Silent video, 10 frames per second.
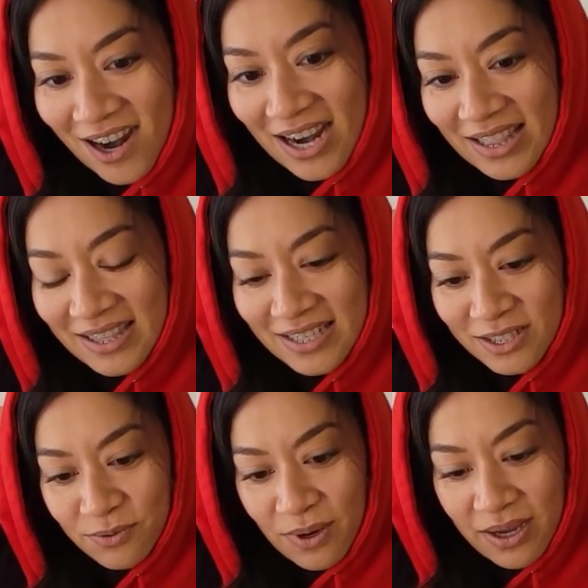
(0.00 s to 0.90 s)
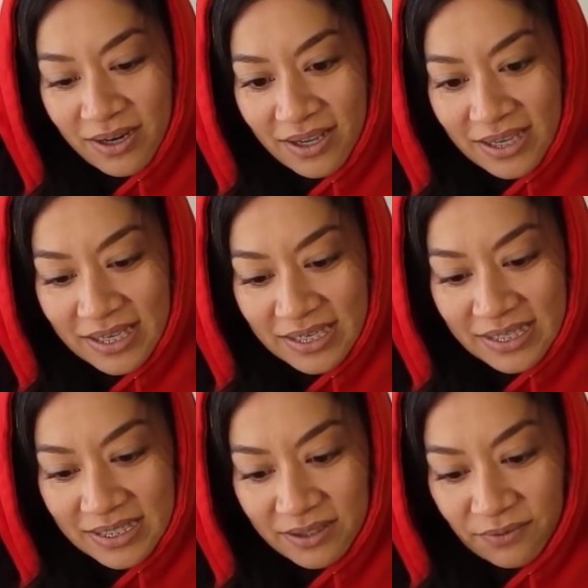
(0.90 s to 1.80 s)
right, this one
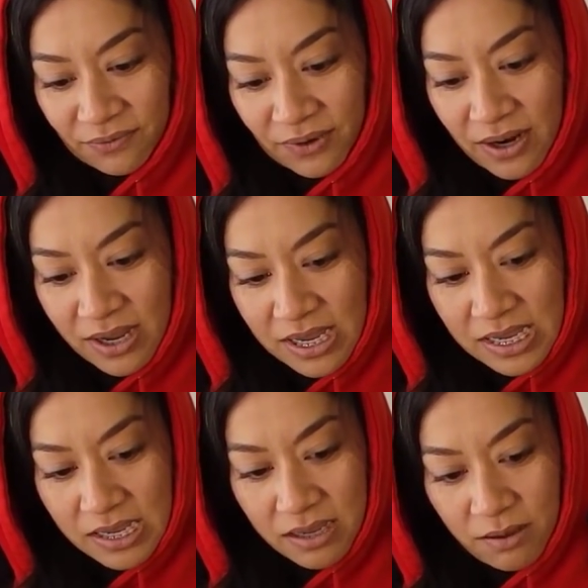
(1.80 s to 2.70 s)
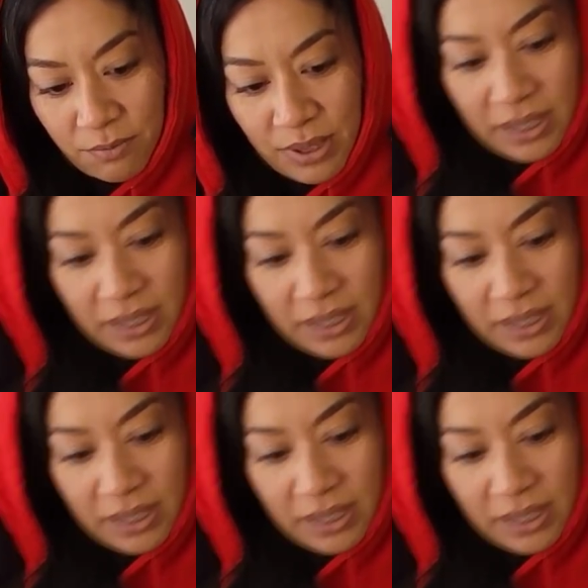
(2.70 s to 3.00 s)
is from